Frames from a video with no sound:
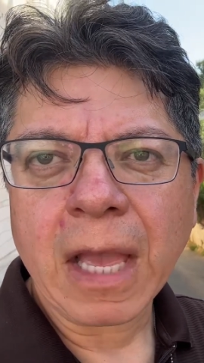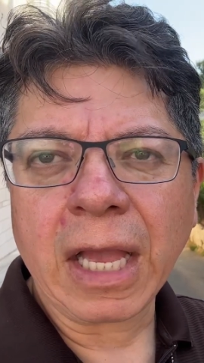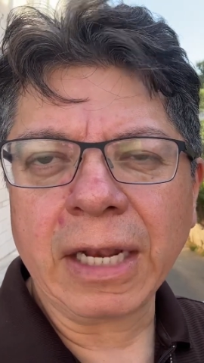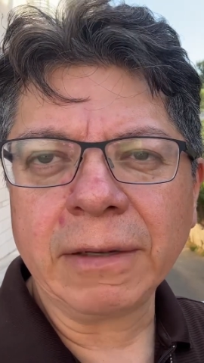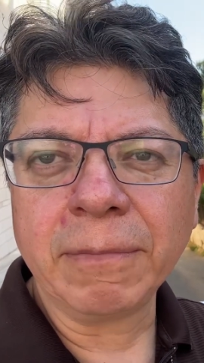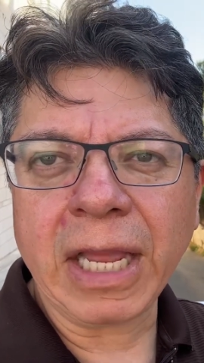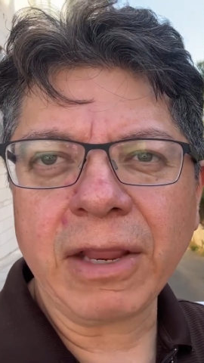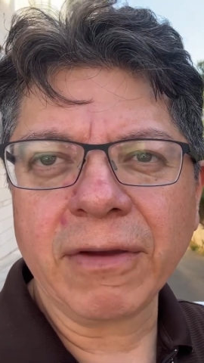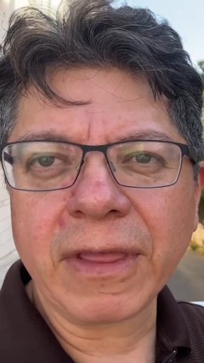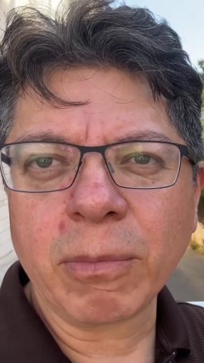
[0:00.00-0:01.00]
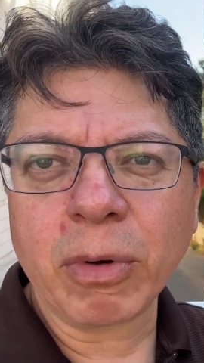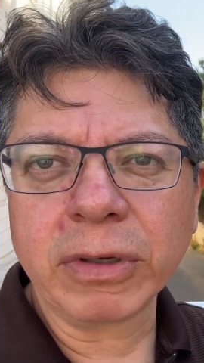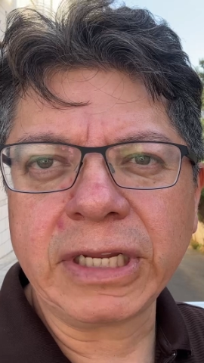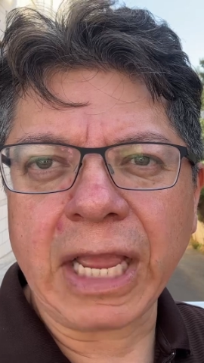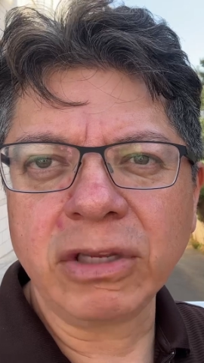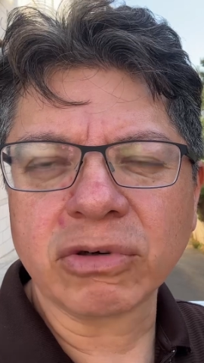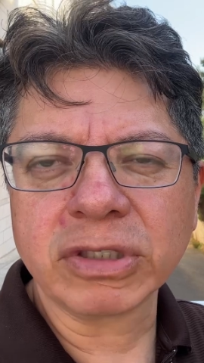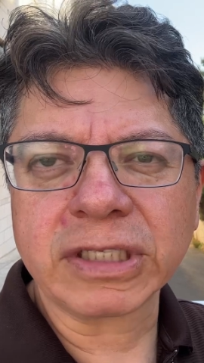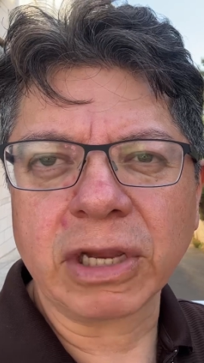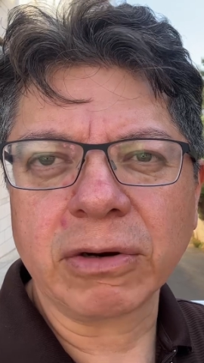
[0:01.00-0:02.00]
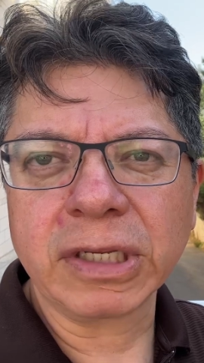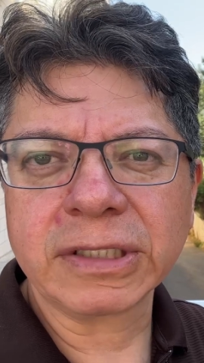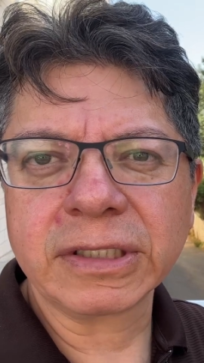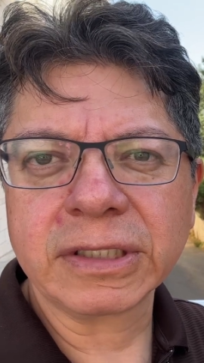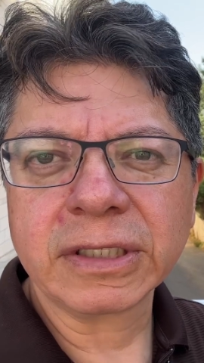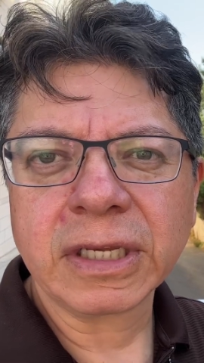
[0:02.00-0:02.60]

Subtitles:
and many of them were dangerous terrorists.